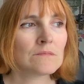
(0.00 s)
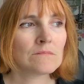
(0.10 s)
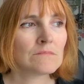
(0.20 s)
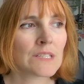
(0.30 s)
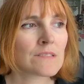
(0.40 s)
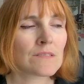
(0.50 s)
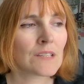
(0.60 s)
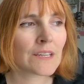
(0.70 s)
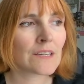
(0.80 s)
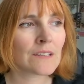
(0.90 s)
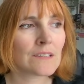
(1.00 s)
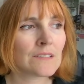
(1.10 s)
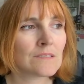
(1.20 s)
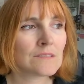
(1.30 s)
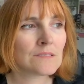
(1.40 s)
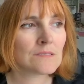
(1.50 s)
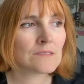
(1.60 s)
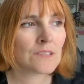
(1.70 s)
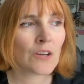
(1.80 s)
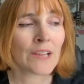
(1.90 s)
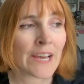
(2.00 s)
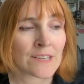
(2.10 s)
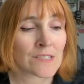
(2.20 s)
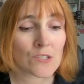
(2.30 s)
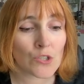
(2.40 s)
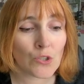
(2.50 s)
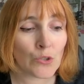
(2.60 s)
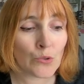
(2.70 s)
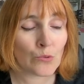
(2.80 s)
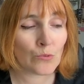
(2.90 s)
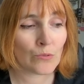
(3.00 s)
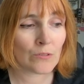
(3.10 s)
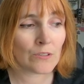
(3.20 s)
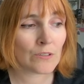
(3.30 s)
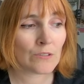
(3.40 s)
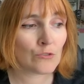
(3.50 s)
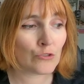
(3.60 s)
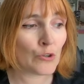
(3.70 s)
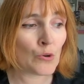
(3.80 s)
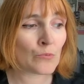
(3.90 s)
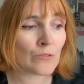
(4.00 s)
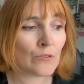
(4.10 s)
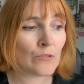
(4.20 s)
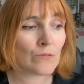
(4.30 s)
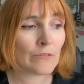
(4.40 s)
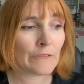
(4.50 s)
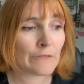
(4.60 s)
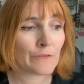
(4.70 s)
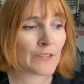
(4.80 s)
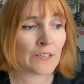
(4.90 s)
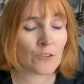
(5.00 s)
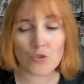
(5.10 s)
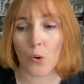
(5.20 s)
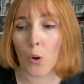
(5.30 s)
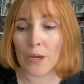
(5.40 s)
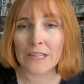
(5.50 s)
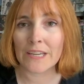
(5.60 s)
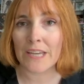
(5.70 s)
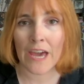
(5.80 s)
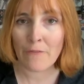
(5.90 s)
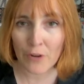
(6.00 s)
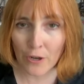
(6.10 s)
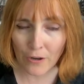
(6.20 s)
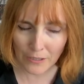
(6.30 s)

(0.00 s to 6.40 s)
and like, unless you don't feel joy, like, ever.